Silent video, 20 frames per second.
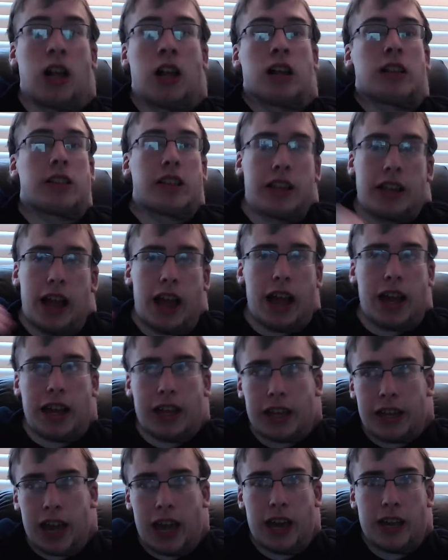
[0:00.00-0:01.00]
she then
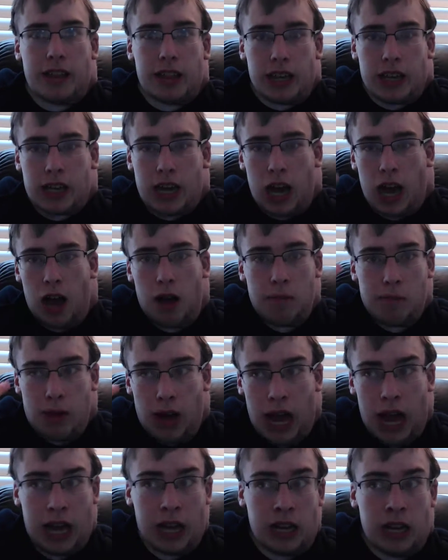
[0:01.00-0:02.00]
engaged in
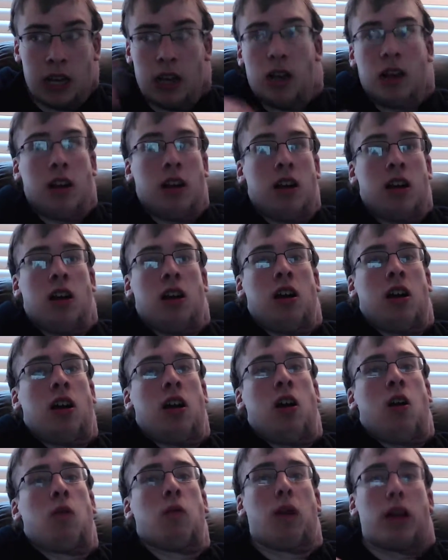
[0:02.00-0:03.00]
combat
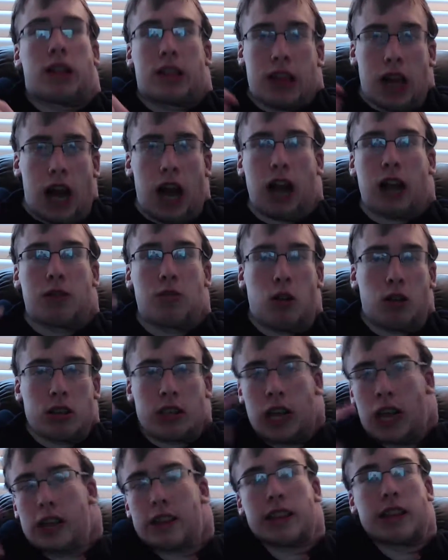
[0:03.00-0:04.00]
with Sakura,
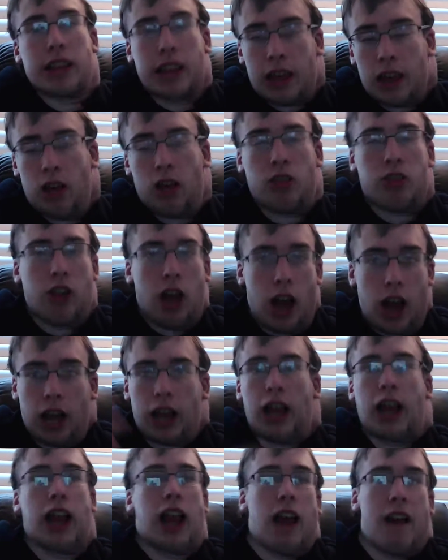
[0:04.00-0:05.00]
attempted to kill
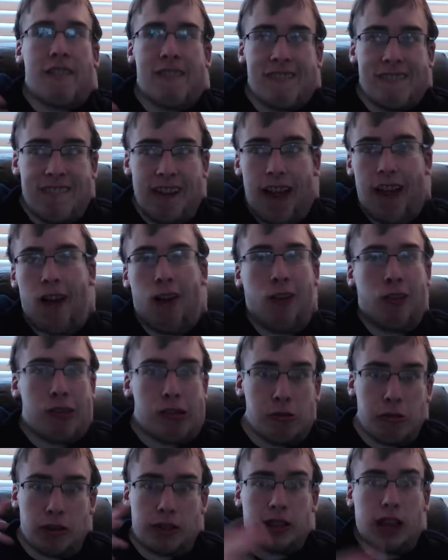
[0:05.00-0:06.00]
Sasuke. That failed.
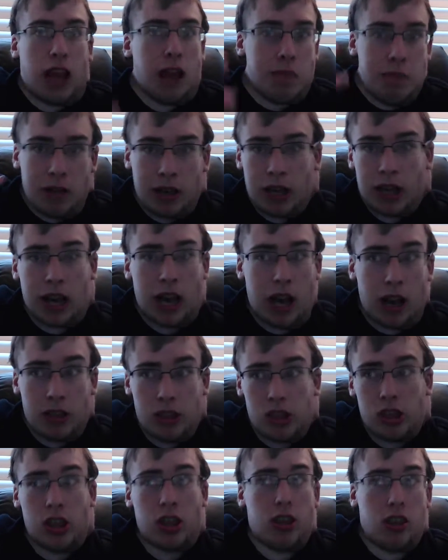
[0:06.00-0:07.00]
She was saved by
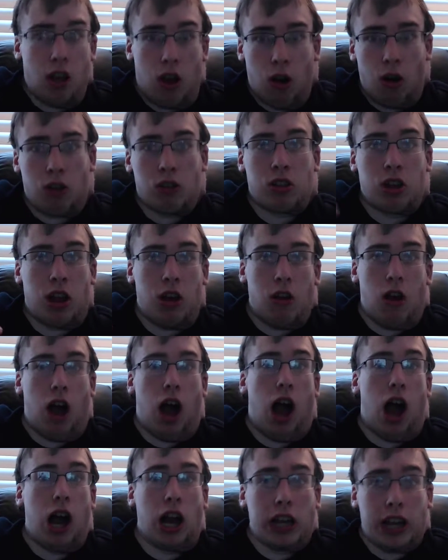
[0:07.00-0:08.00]
Kakashi and Naruto
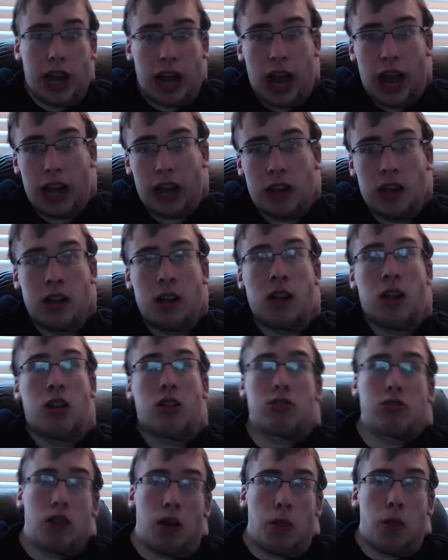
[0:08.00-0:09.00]
again.
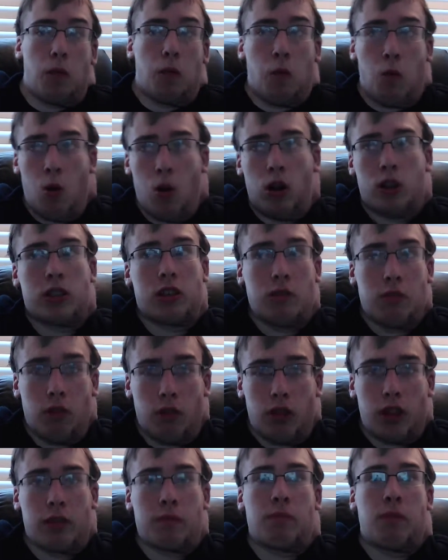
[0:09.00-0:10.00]
During the war, she
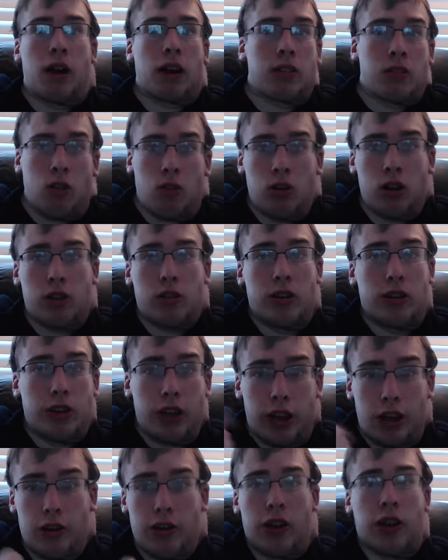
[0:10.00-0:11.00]
released my total
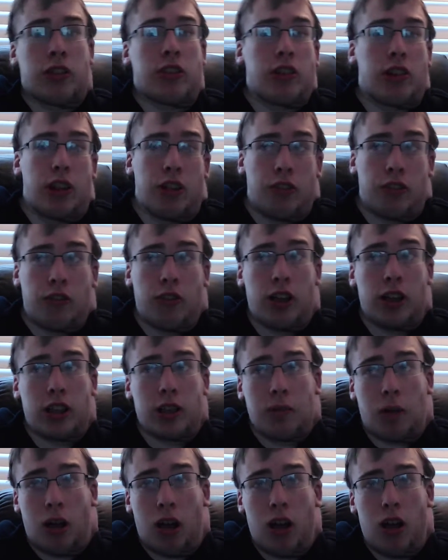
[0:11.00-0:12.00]
regeneration and strength
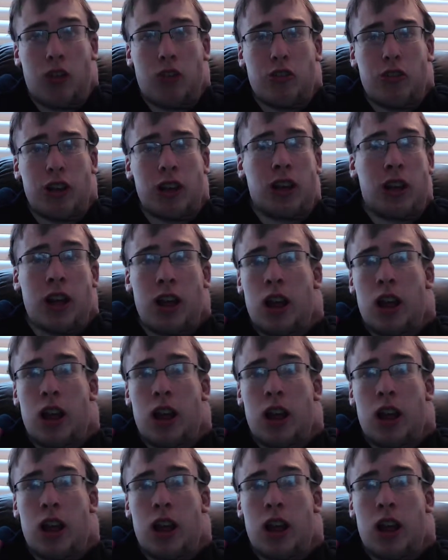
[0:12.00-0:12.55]
of 100.